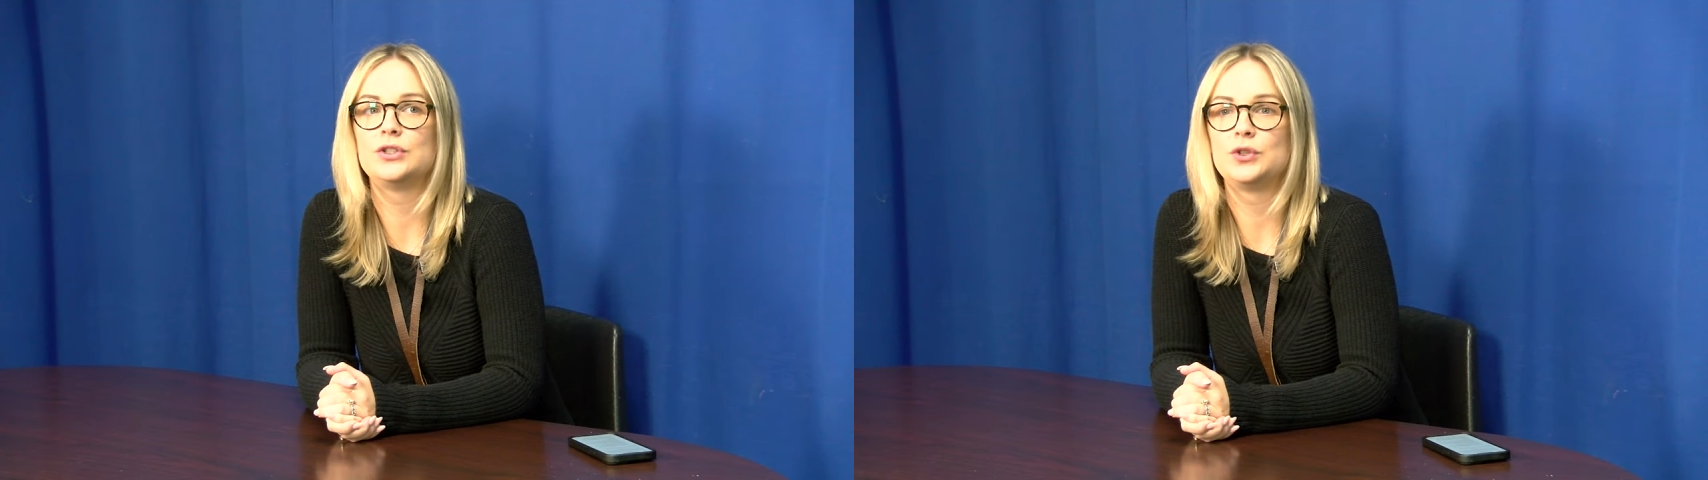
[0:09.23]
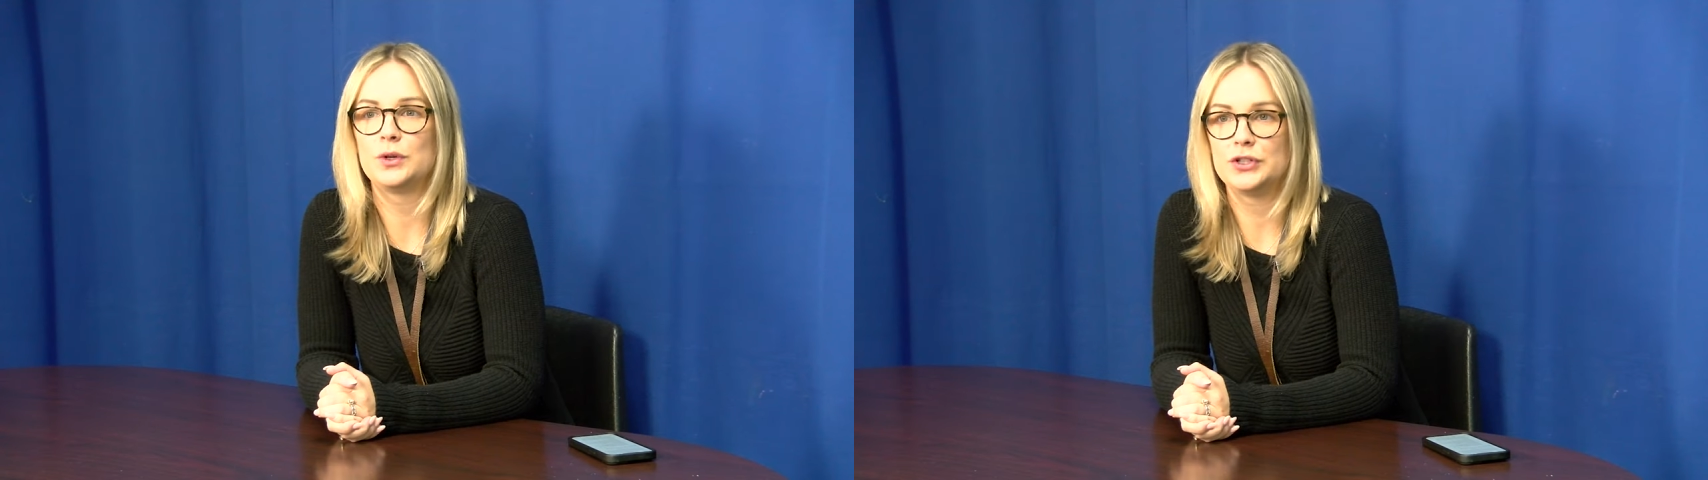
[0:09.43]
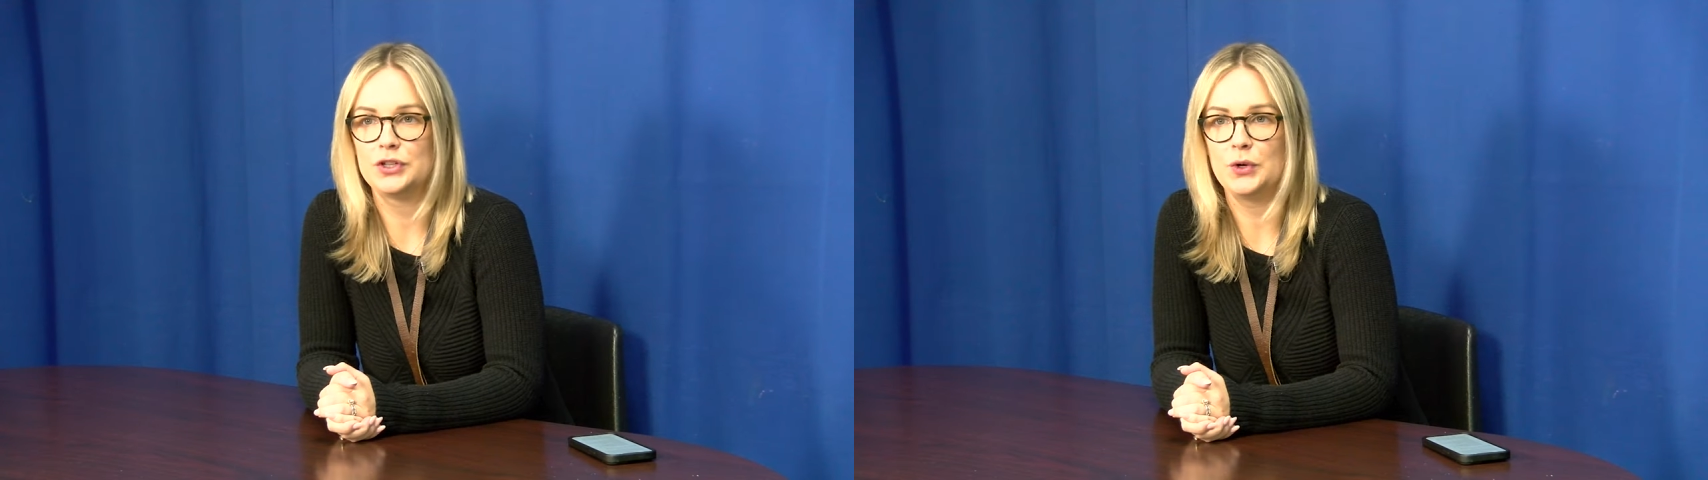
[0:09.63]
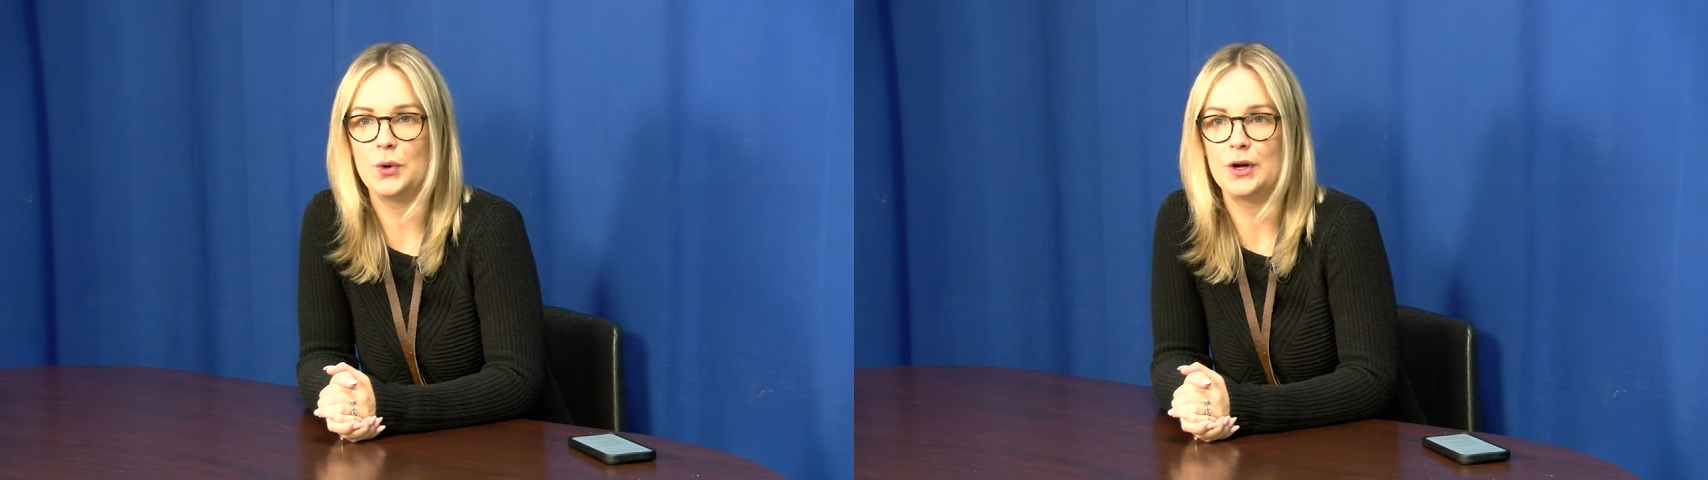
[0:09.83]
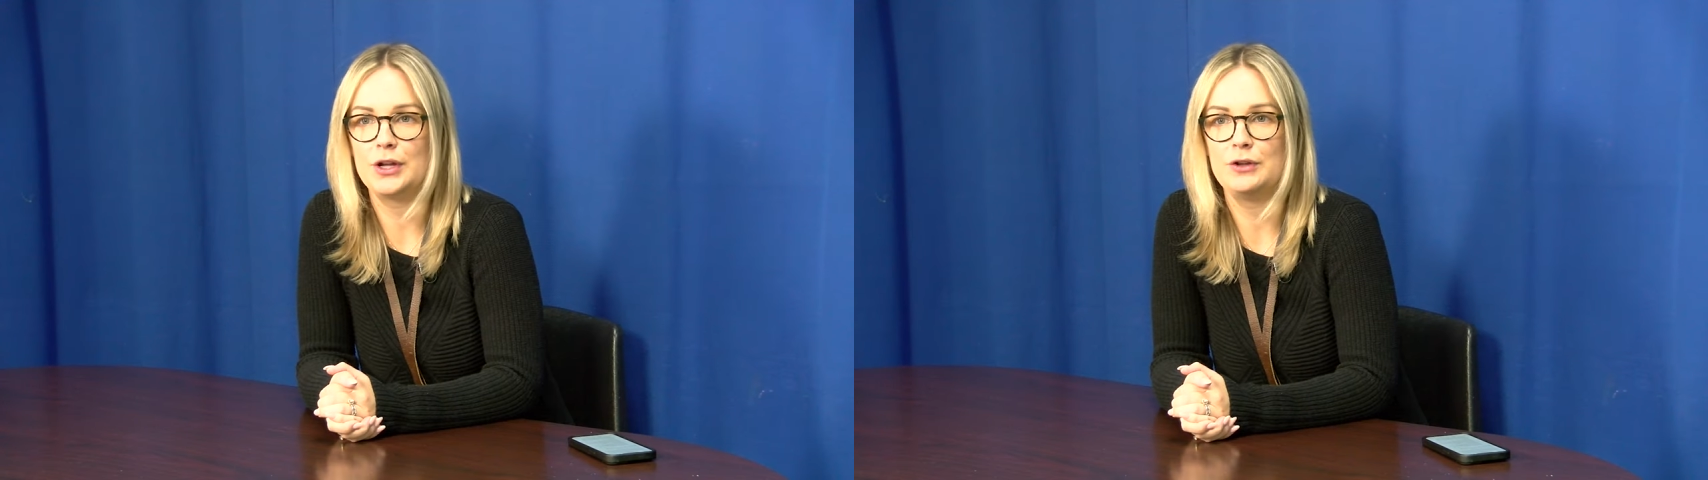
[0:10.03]
Georgian
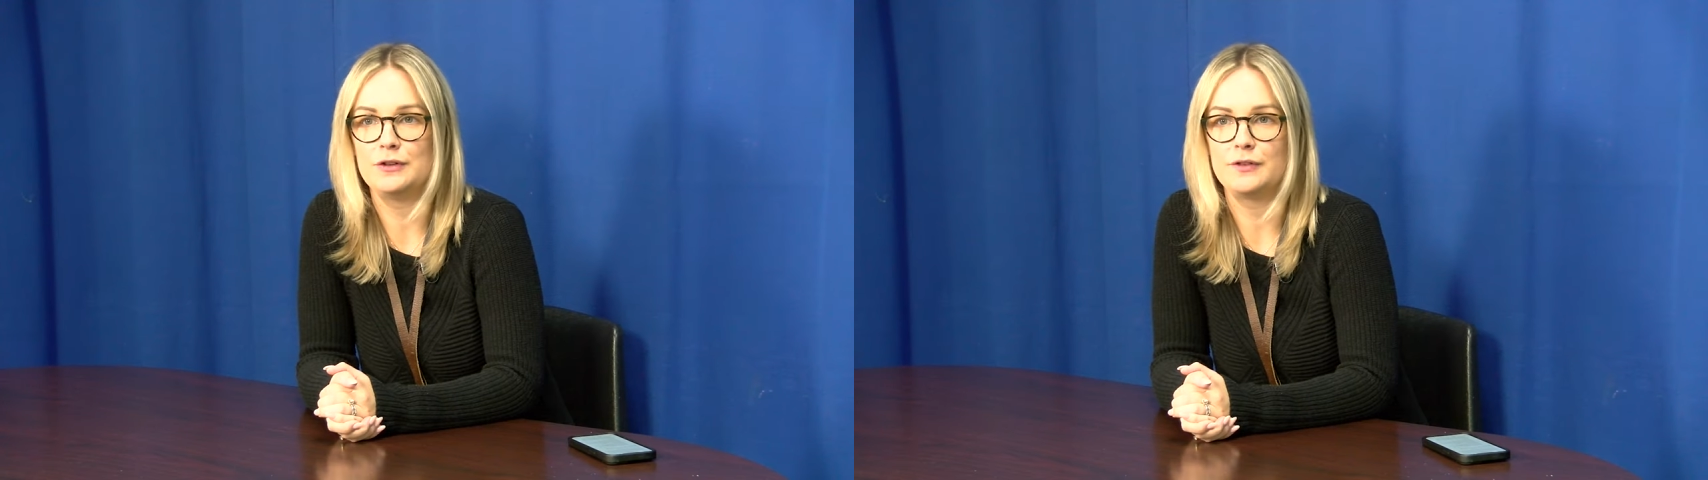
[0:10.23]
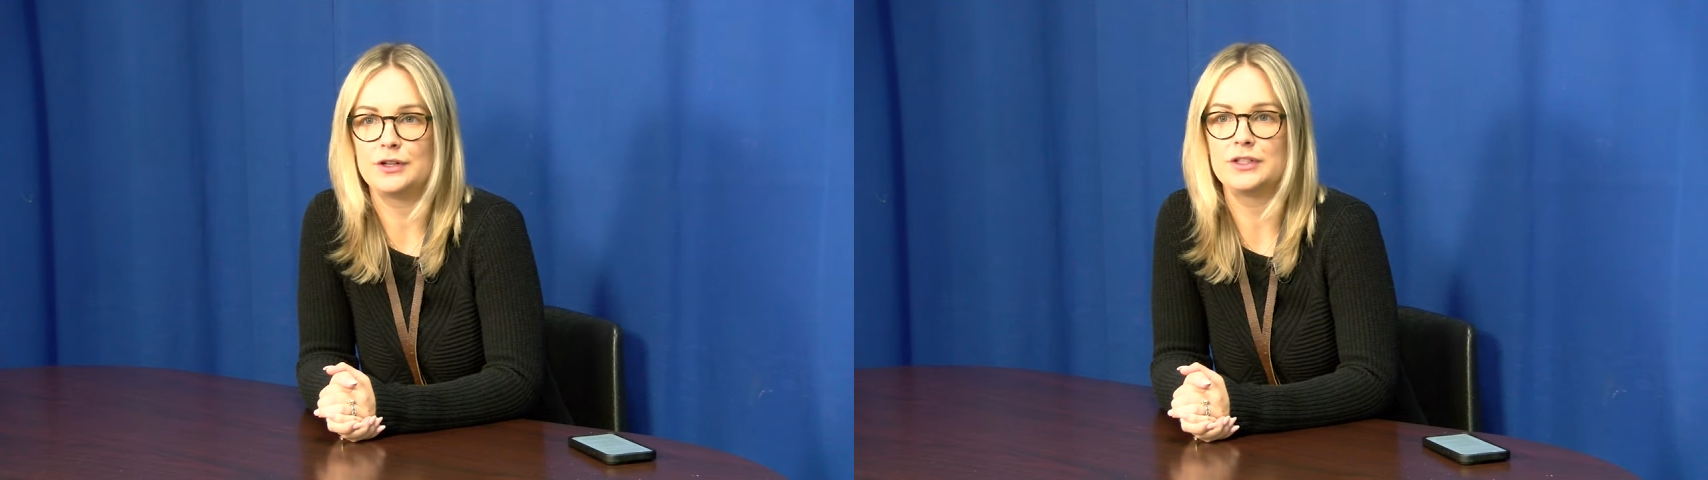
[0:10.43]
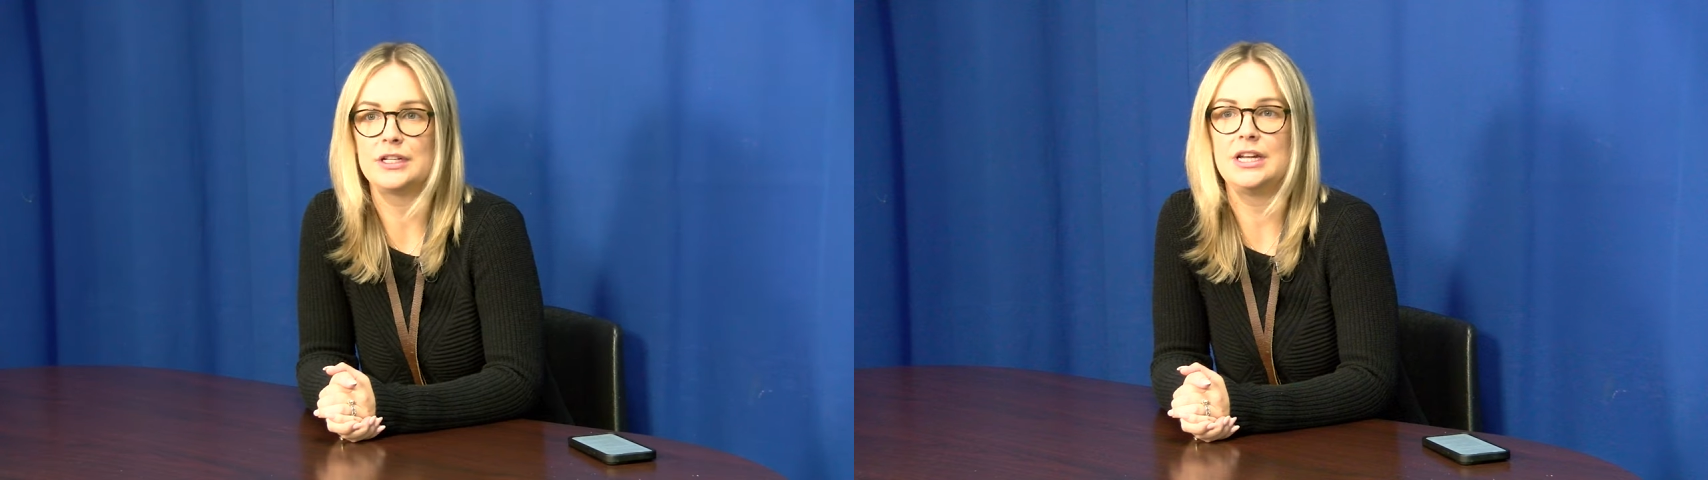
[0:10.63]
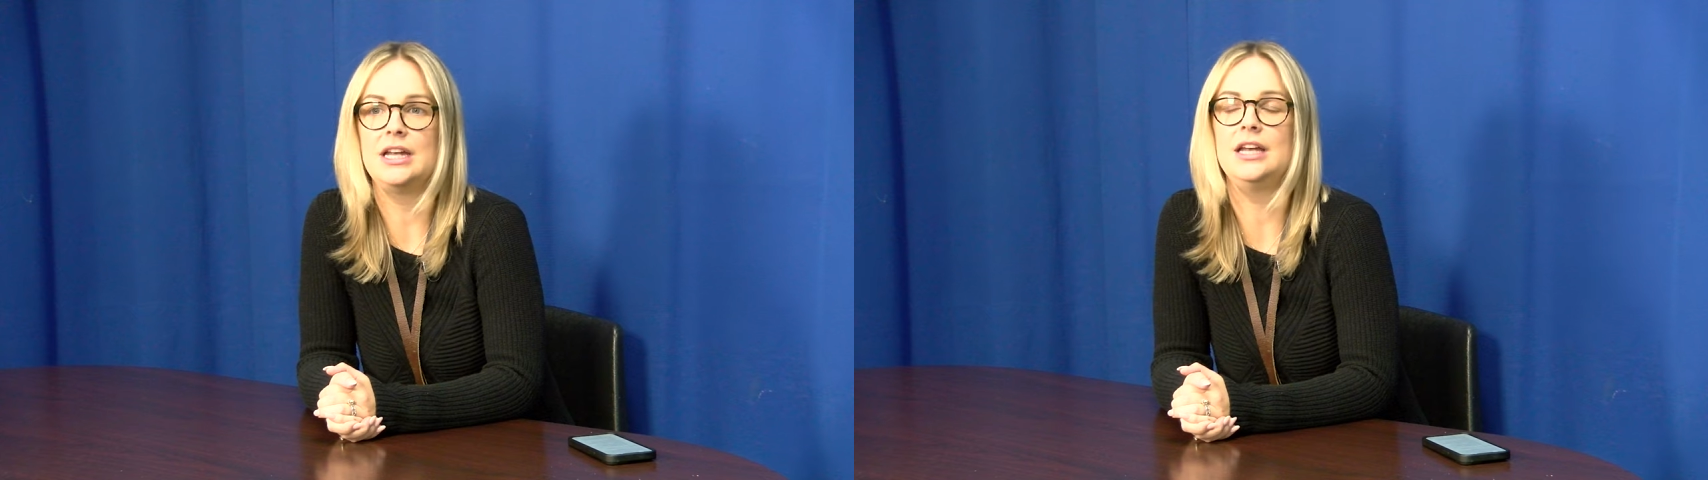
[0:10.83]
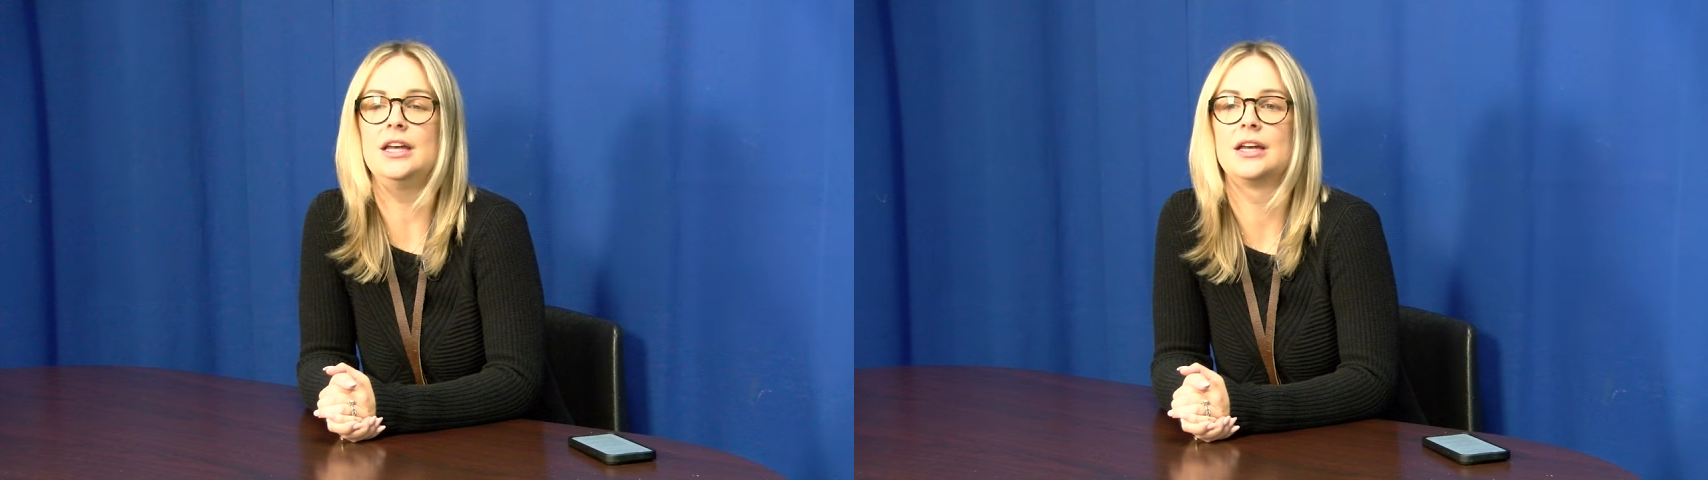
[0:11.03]
Court
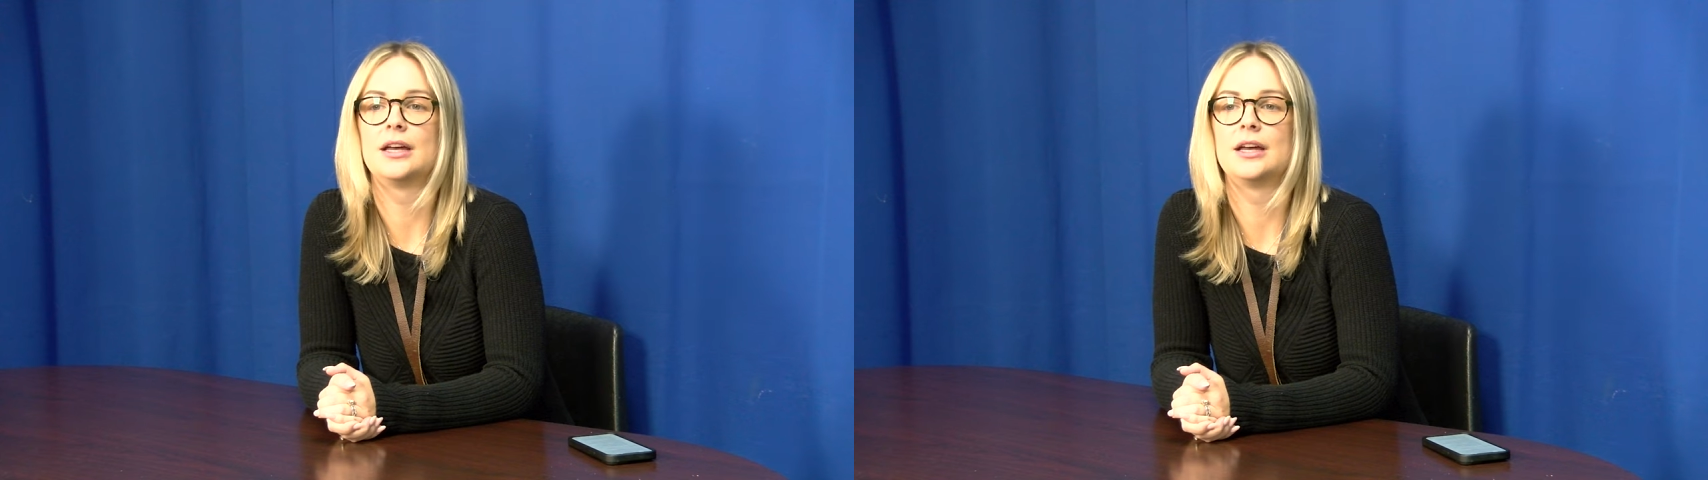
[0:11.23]
University